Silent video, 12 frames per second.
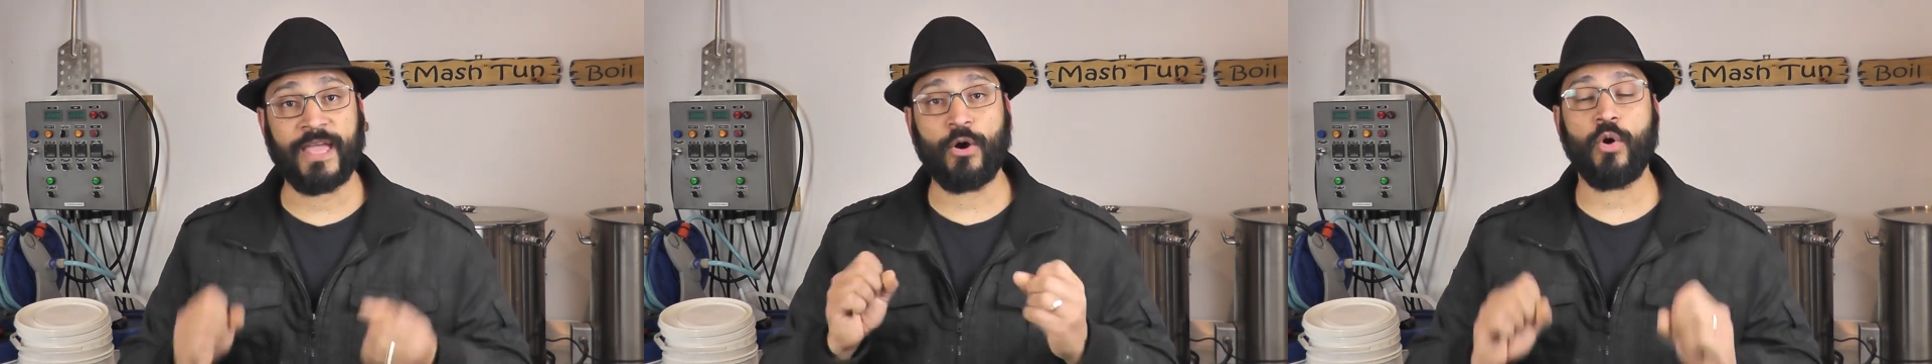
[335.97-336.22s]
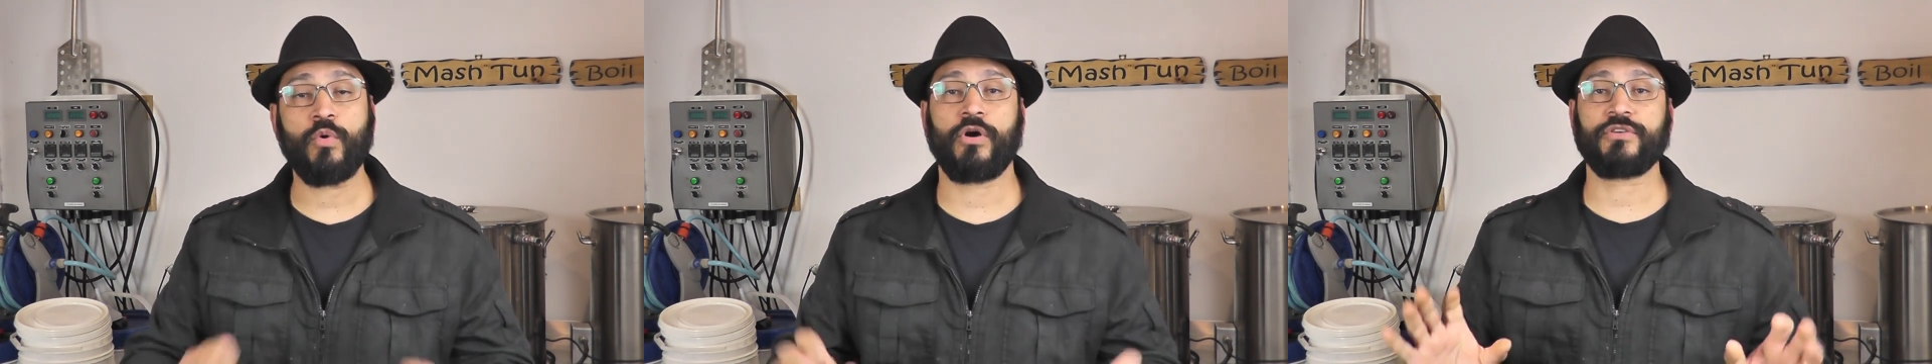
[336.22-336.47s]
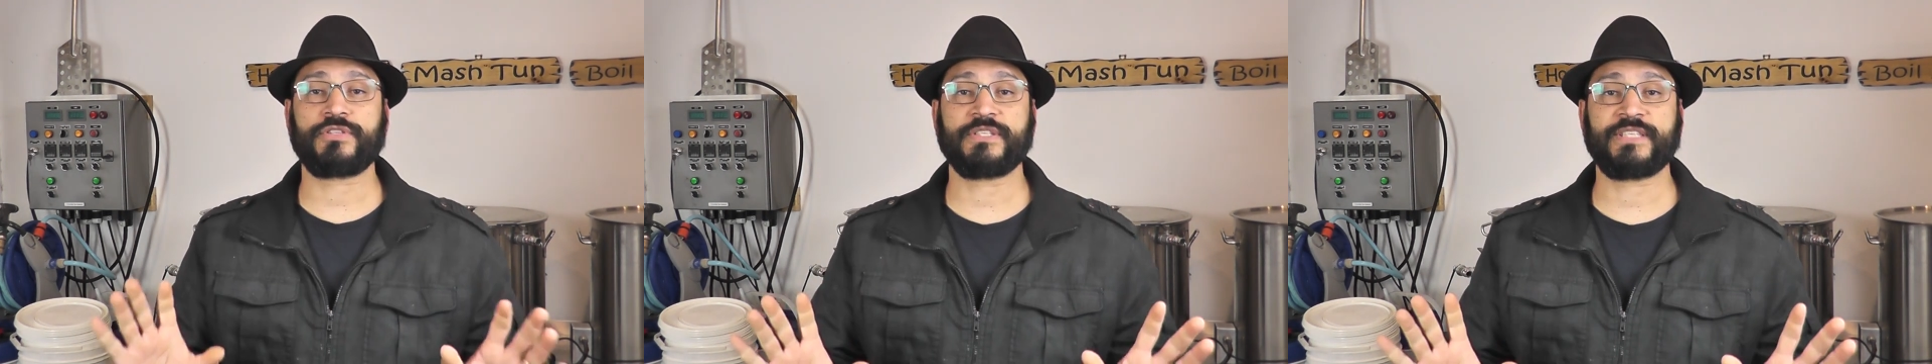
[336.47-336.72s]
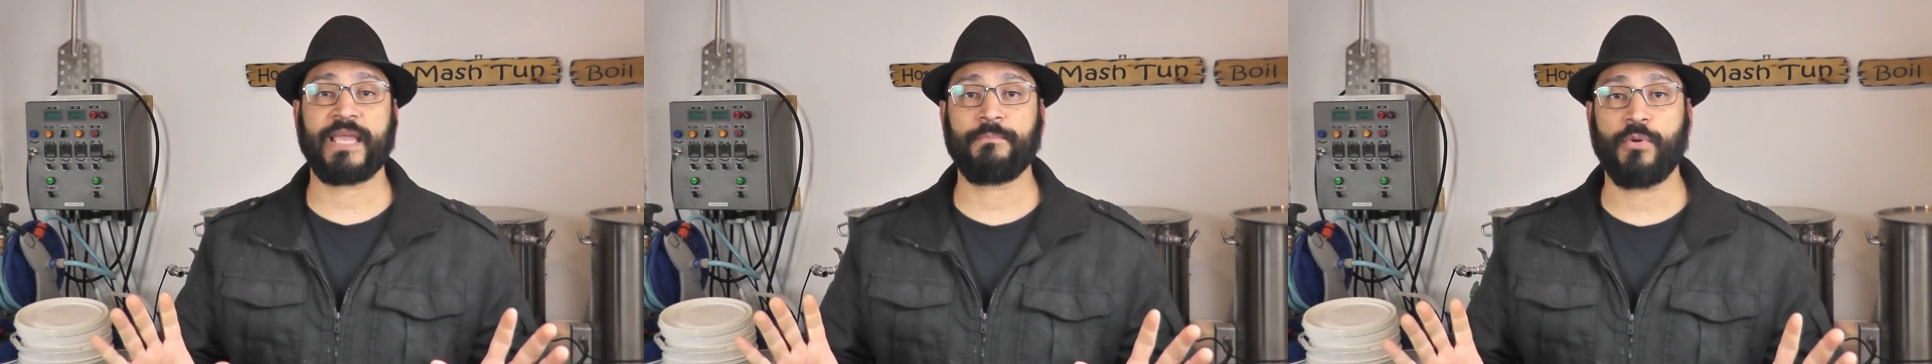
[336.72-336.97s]
They all cost
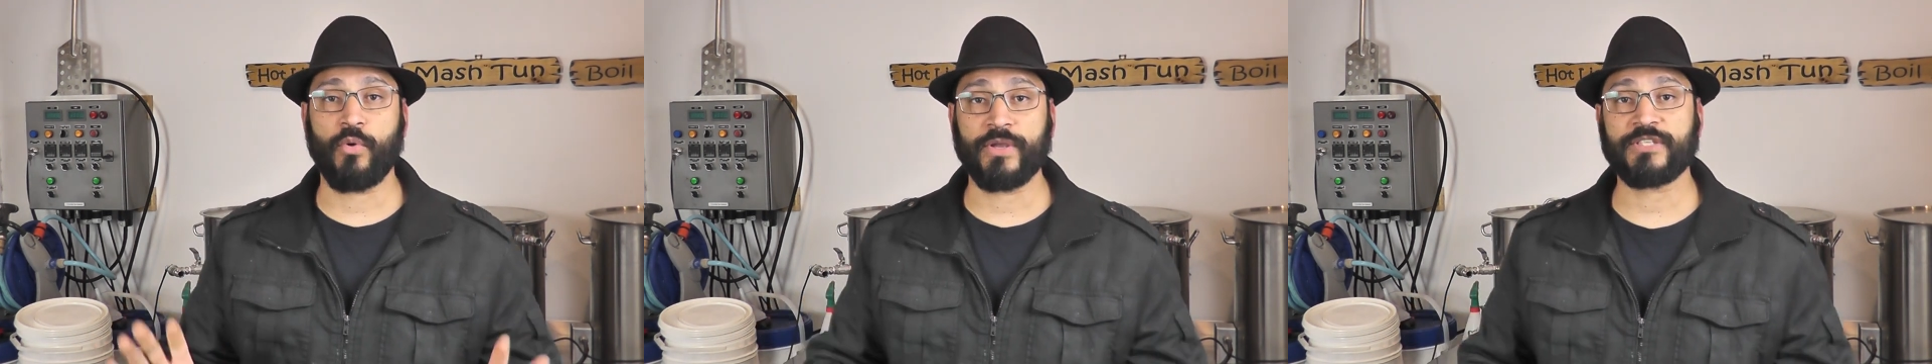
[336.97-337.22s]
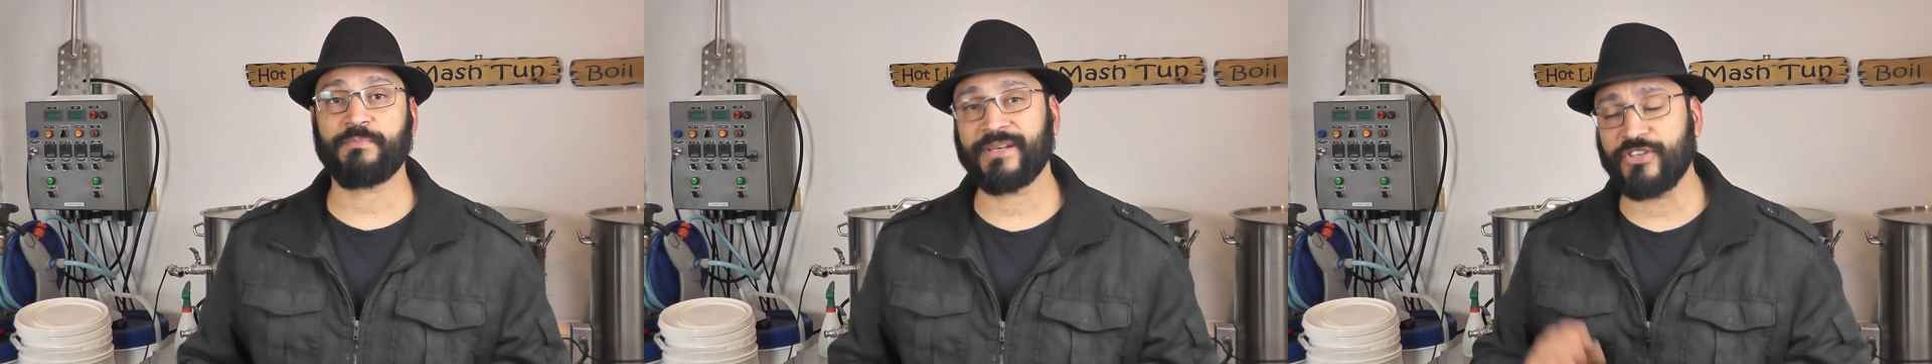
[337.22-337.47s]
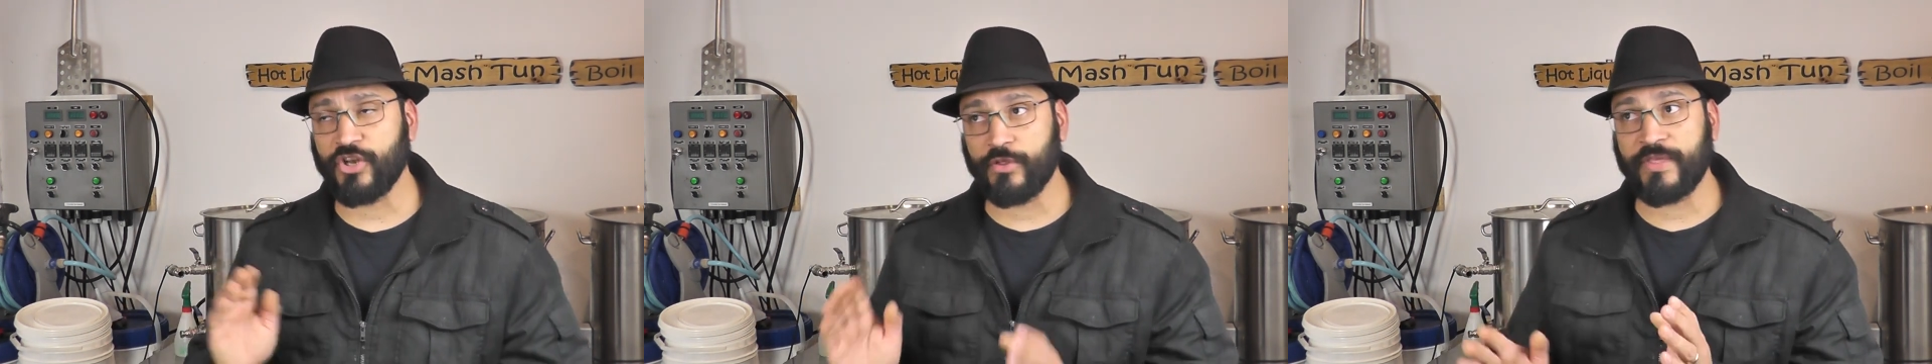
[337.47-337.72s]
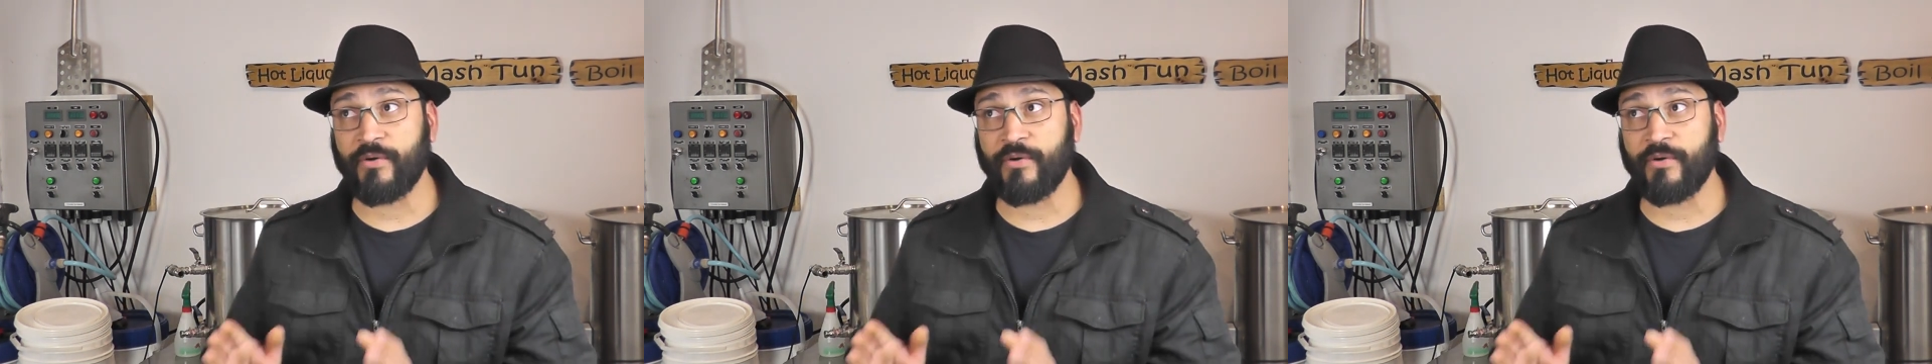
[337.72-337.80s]
the same points, but you know